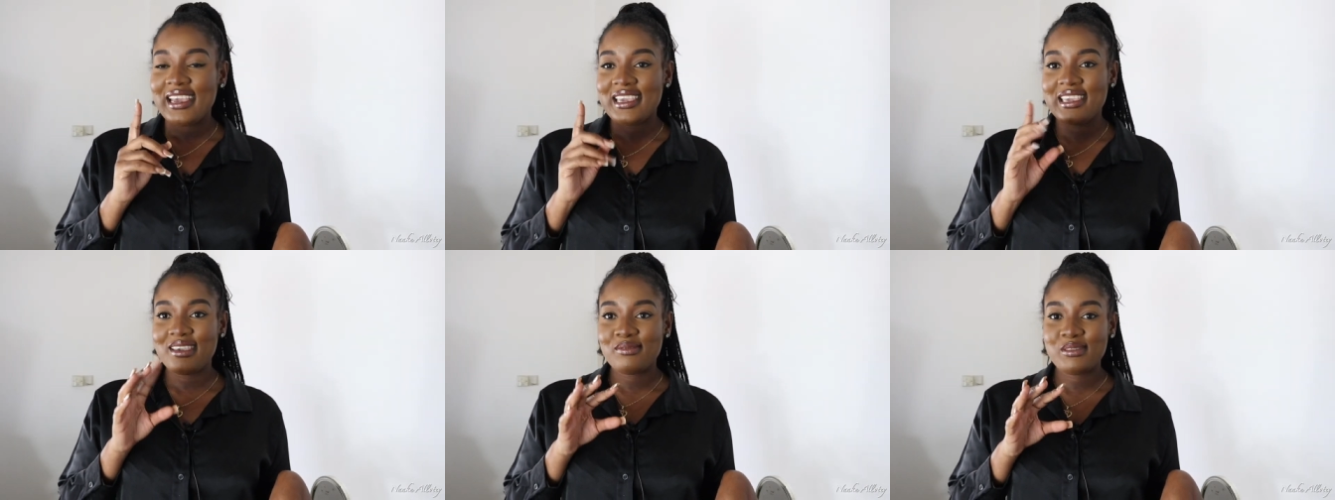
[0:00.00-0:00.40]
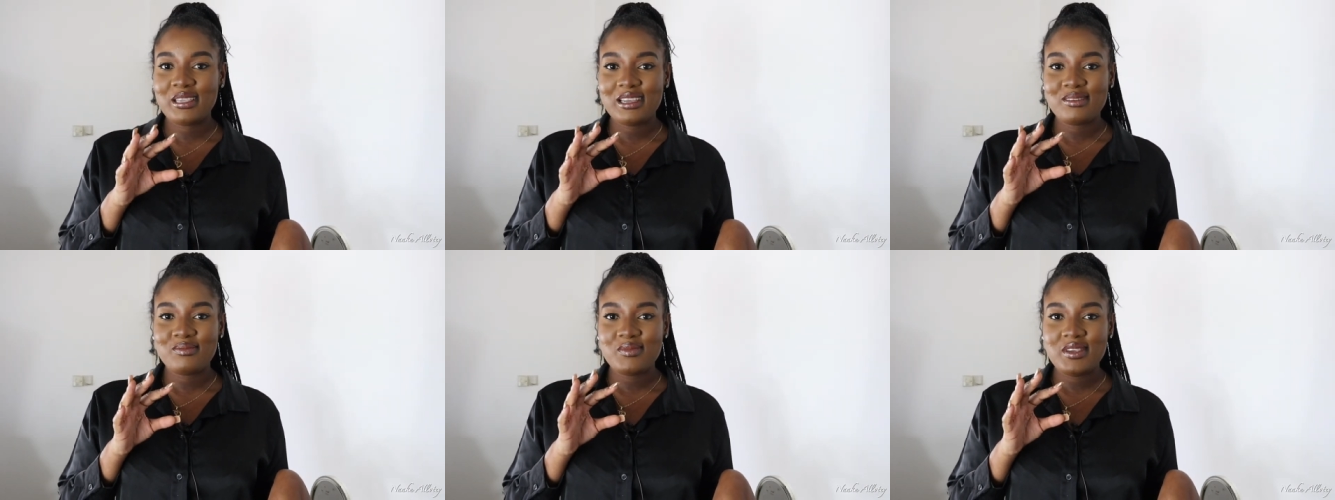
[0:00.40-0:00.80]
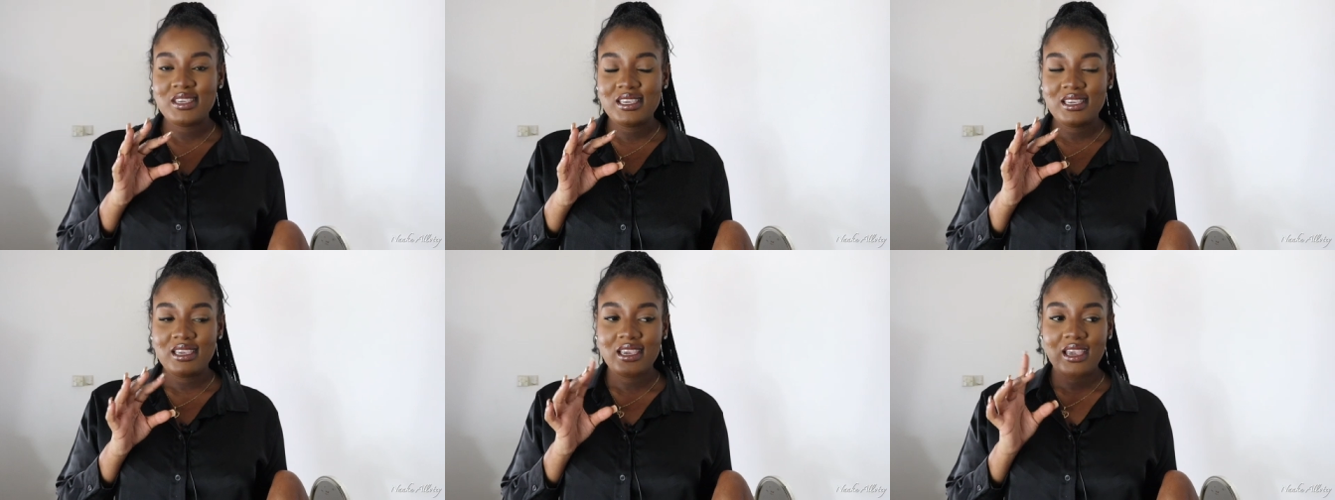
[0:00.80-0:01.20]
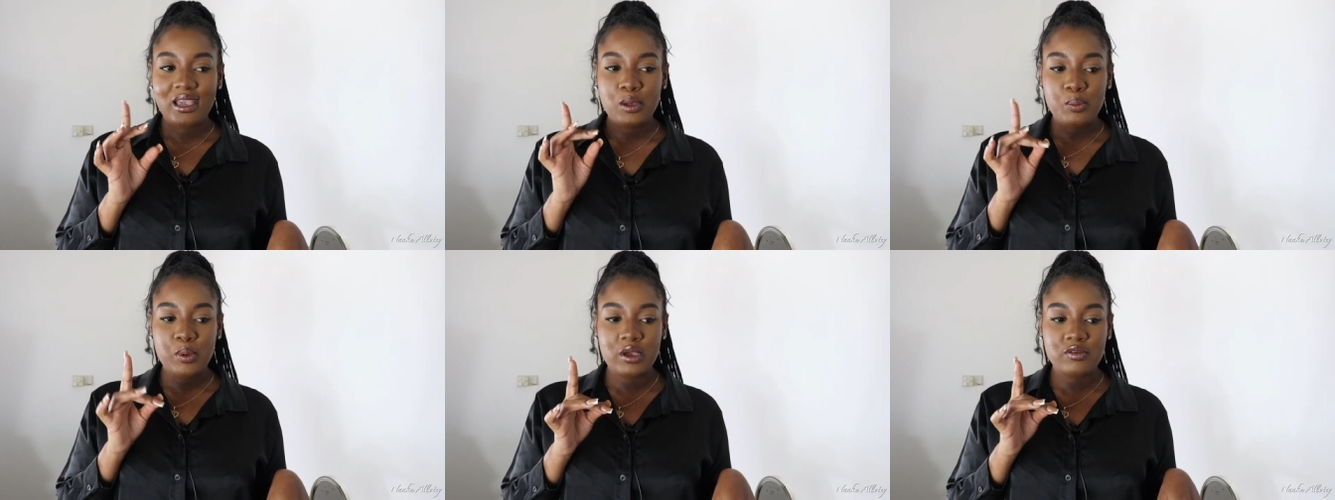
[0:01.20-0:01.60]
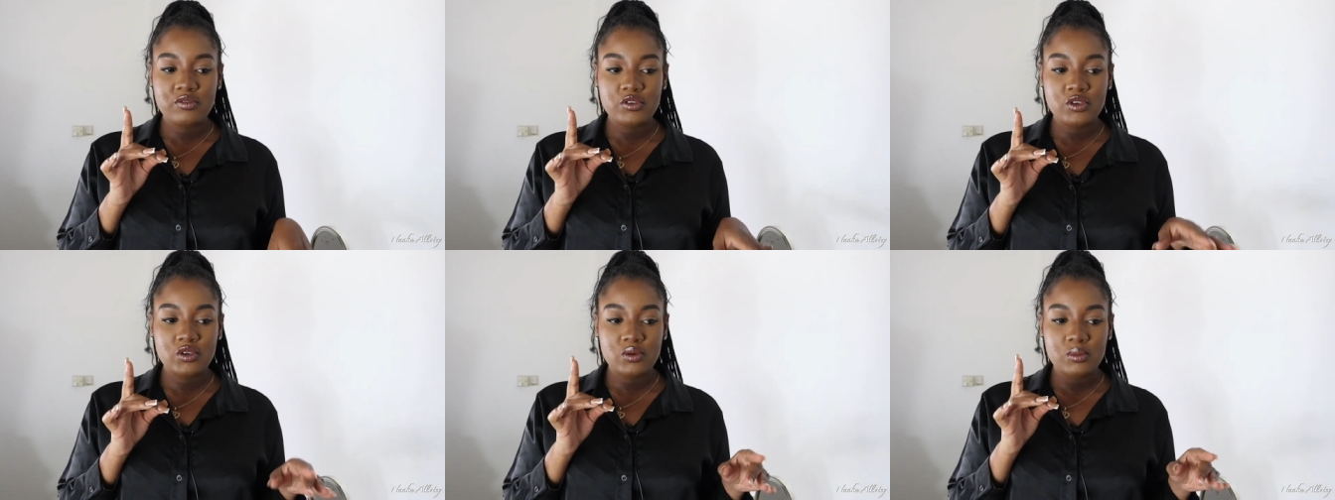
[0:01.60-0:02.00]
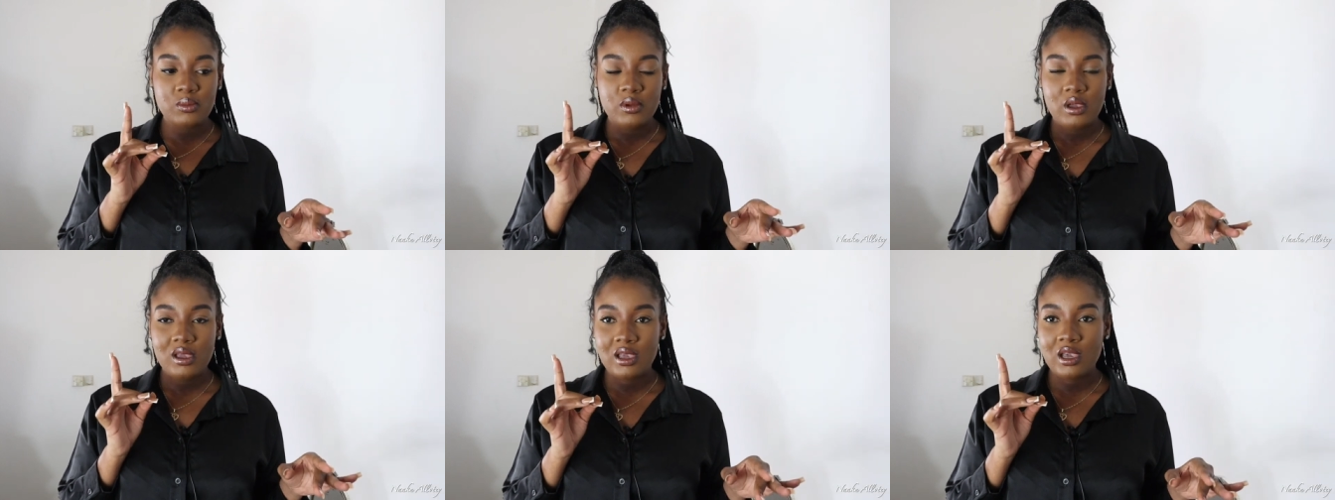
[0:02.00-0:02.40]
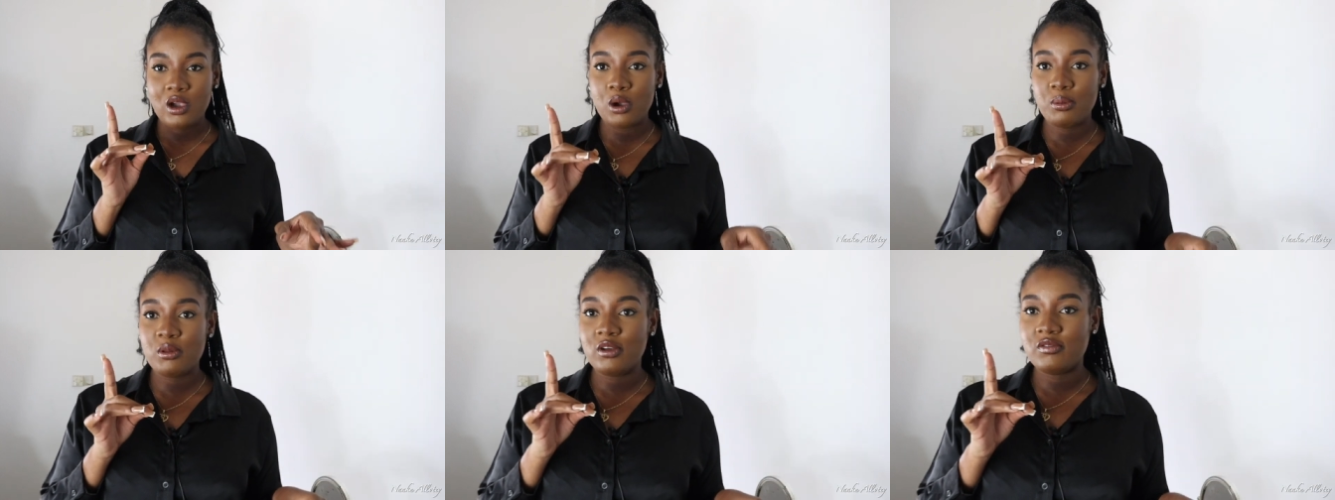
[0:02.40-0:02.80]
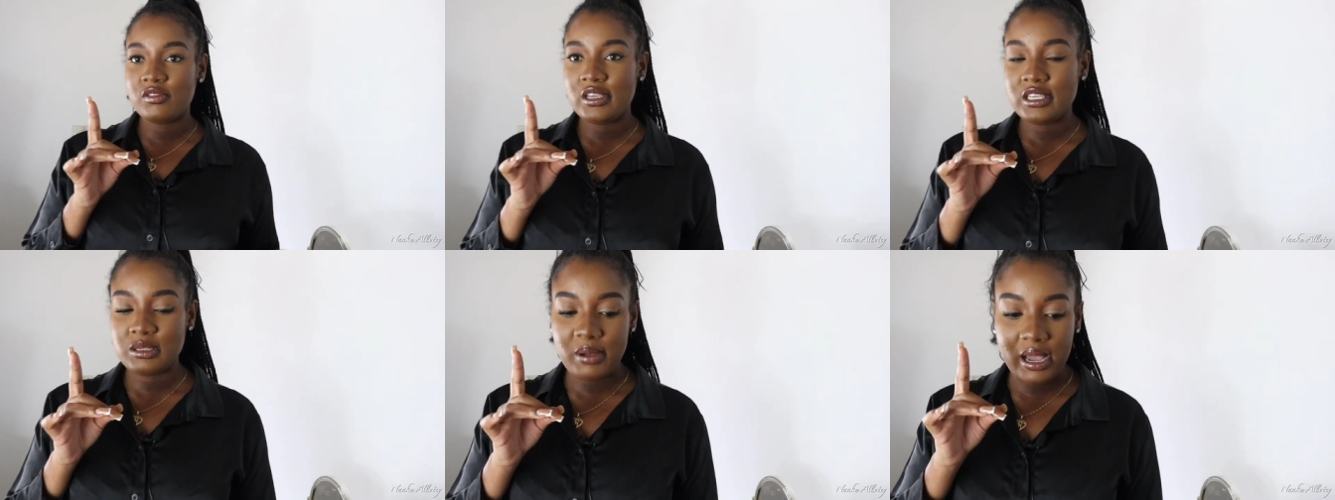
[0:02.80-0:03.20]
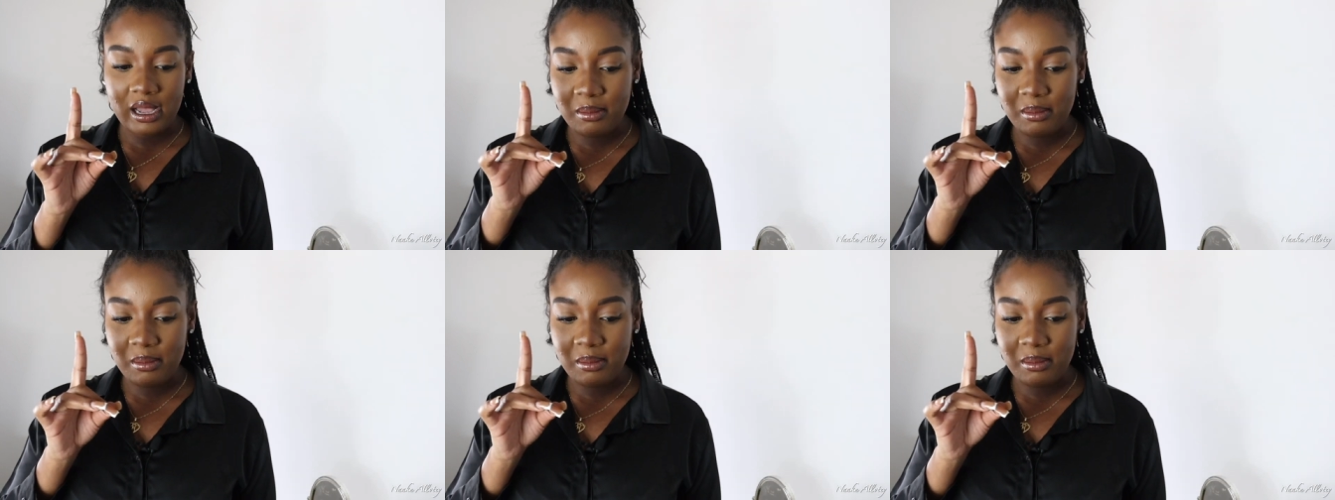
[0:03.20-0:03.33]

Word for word: gifted me a perfume a couple of days back.